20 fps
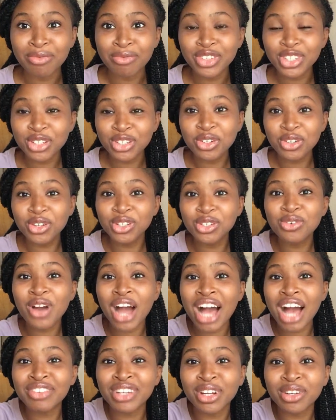You know, you will
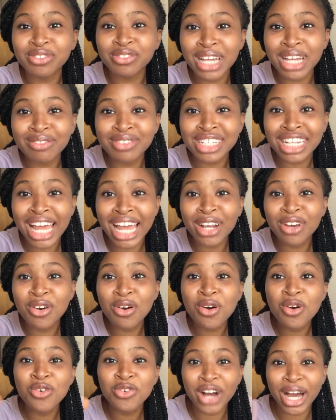have enough time to like
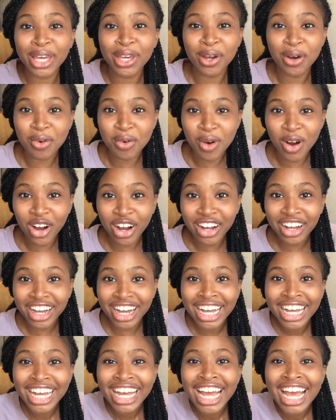go over your work.
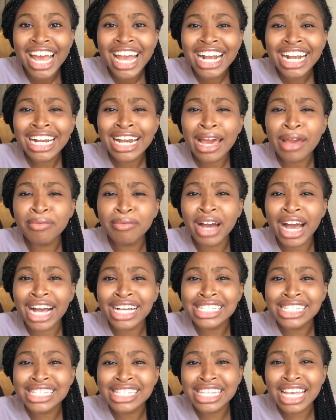
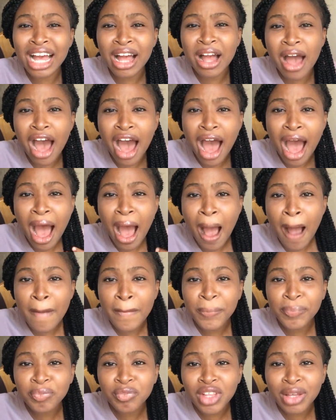Climax,
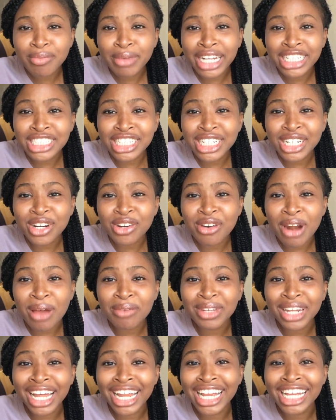imagine
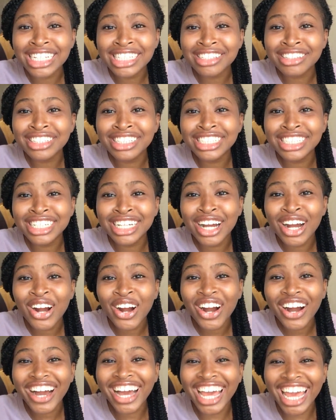cramming and entering the
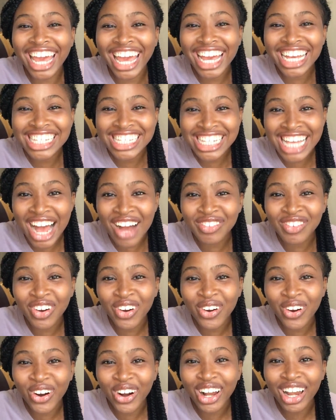exam
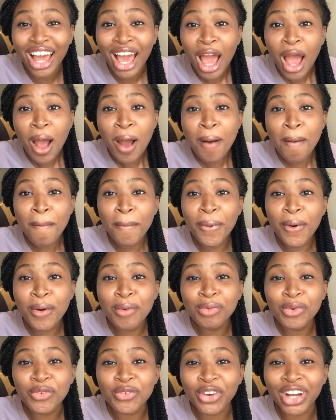hall.
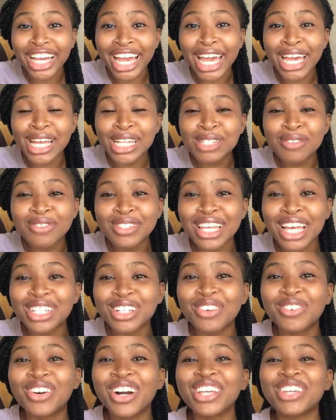Boom, you forget 80%
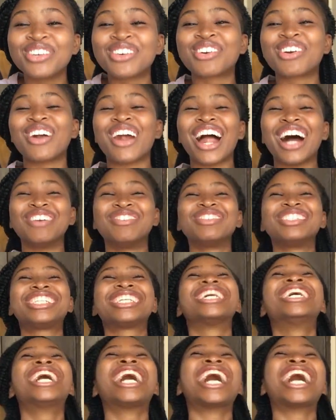of what you crammed.